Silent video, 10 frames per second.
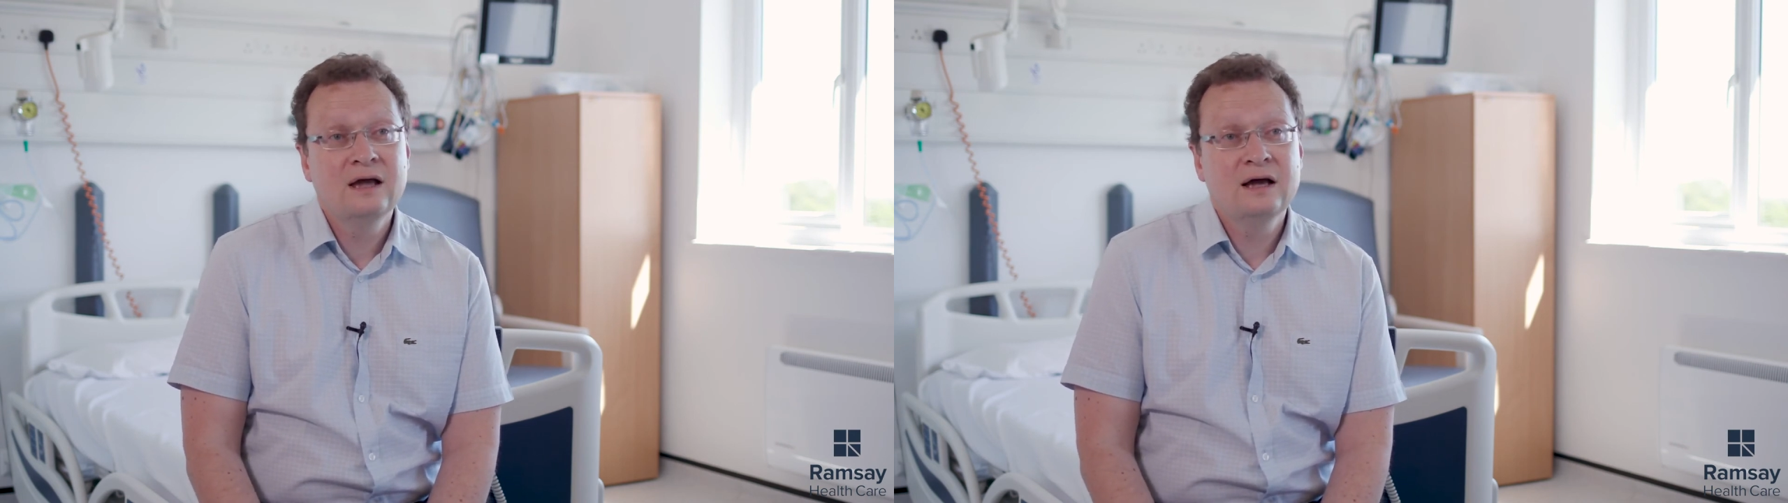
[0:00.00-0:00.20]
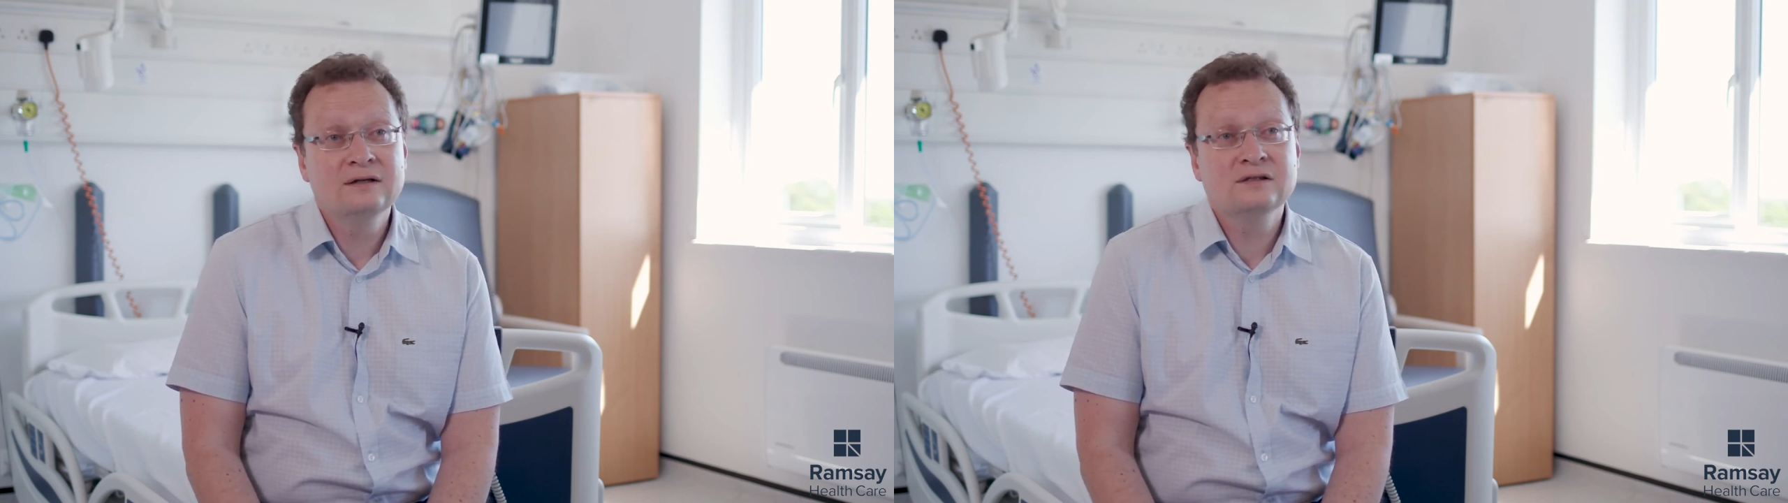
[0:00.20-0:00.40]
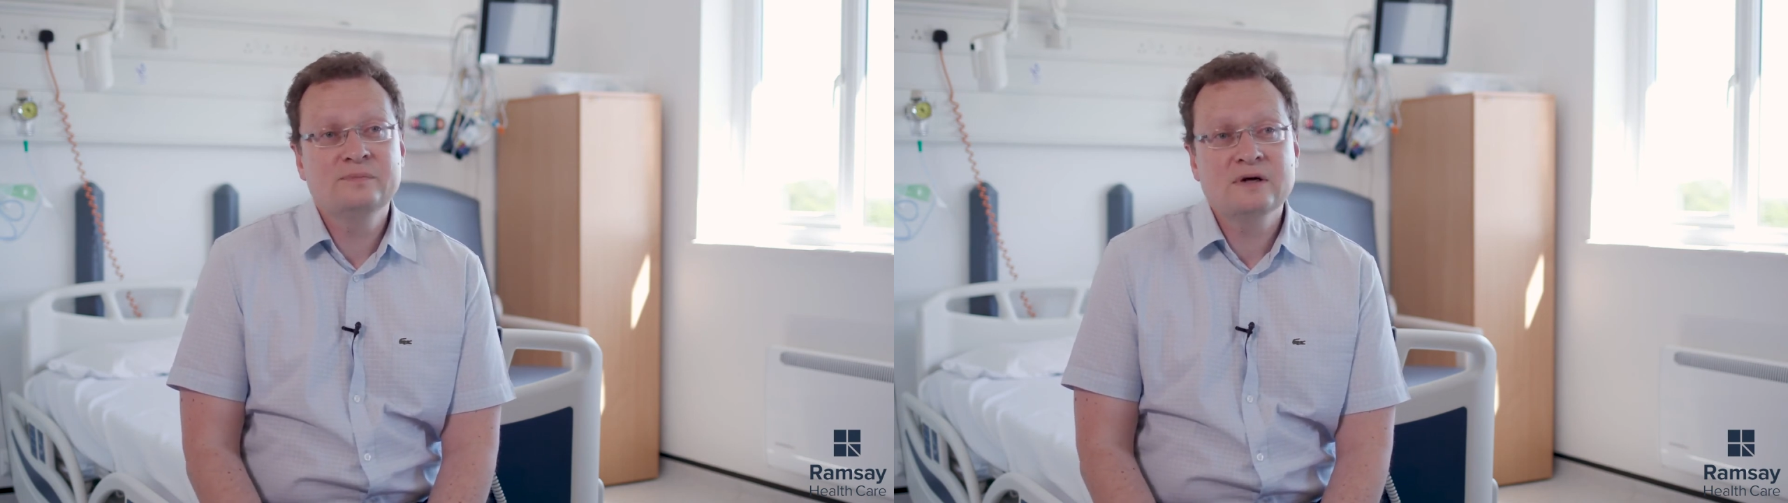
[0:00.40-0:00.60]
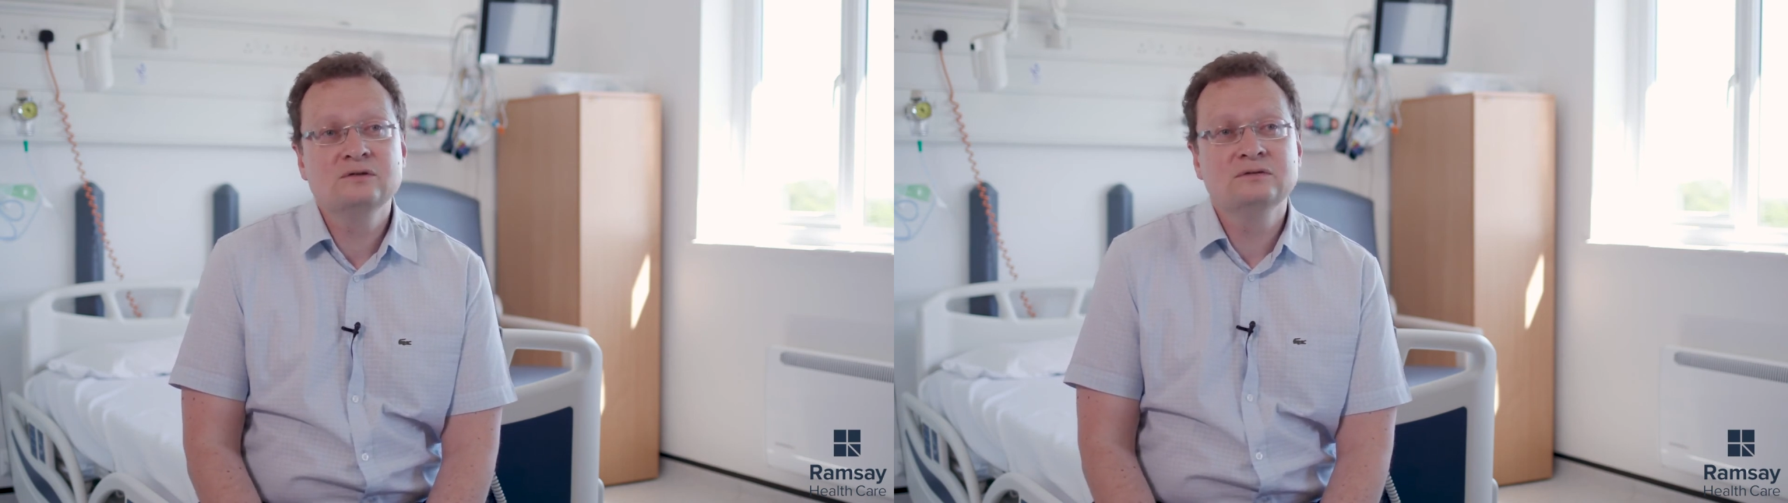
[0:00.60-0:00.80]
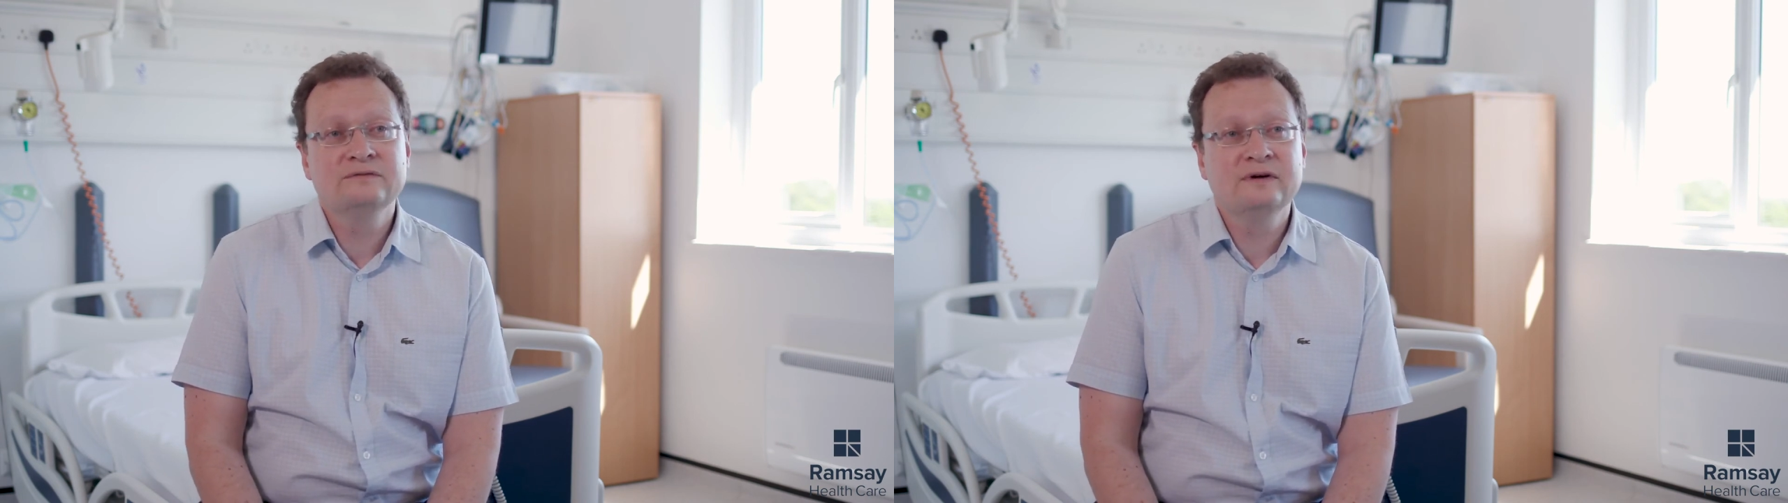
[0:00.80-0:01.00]
and a
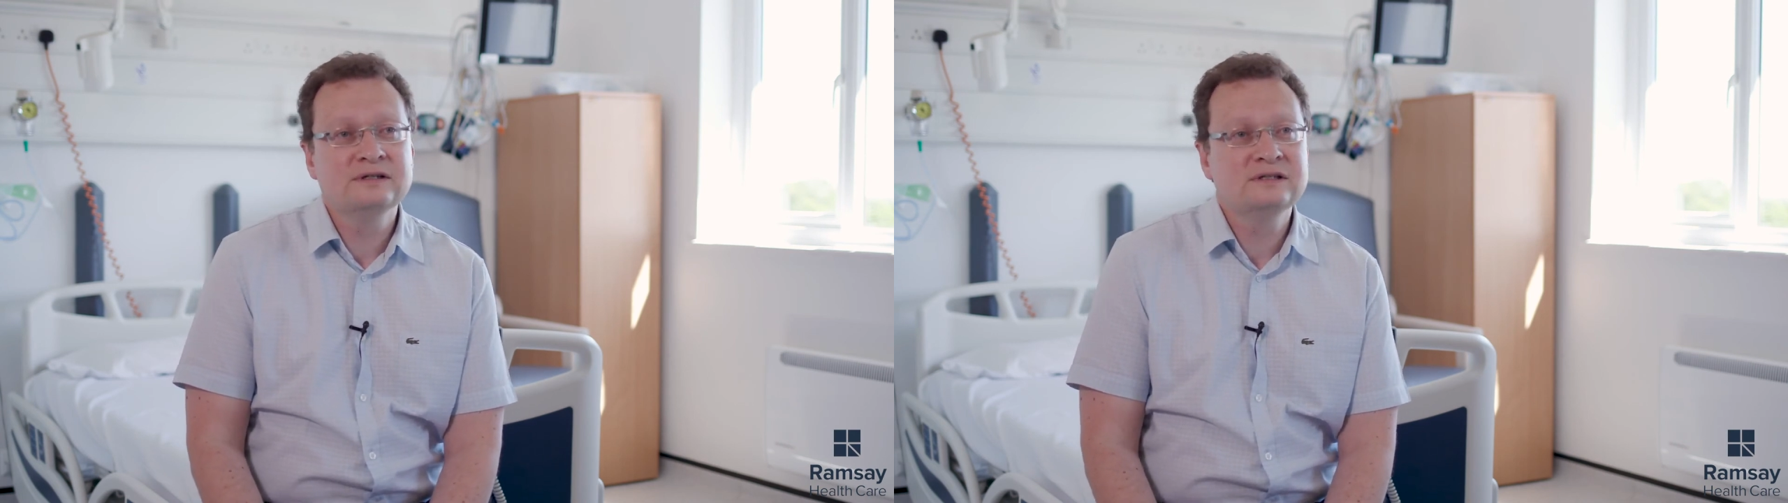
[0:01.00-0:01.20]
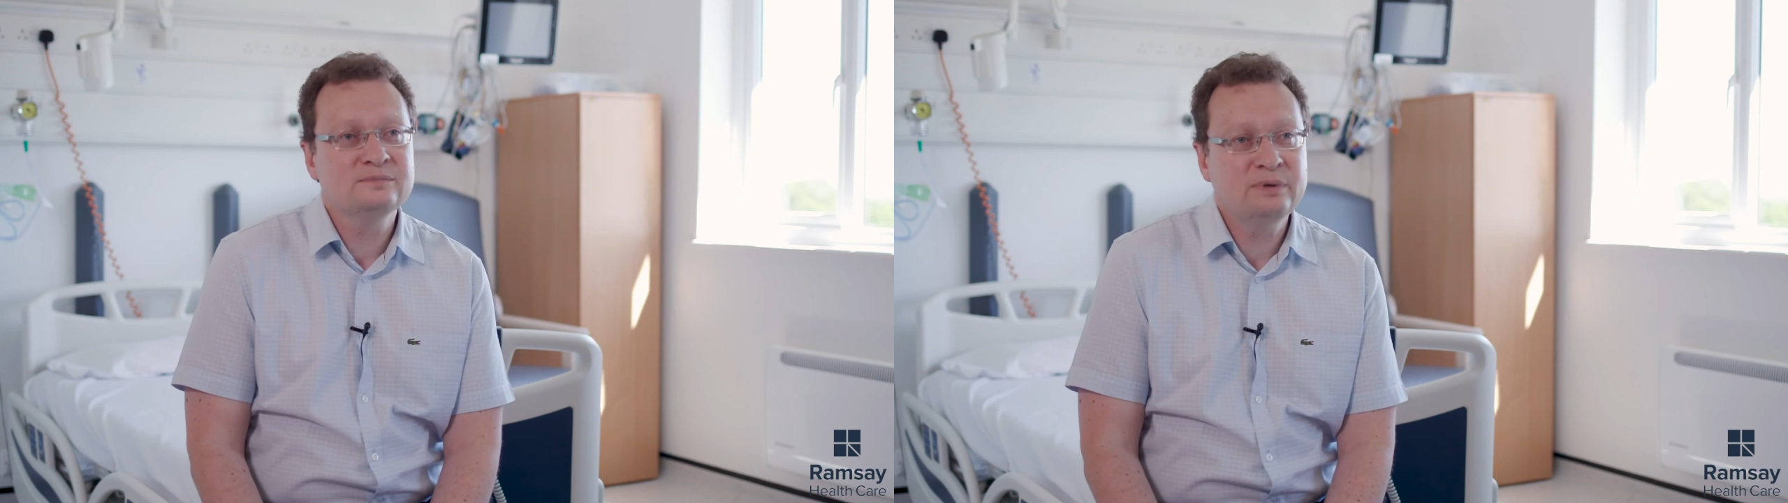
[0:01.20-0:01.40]
special device is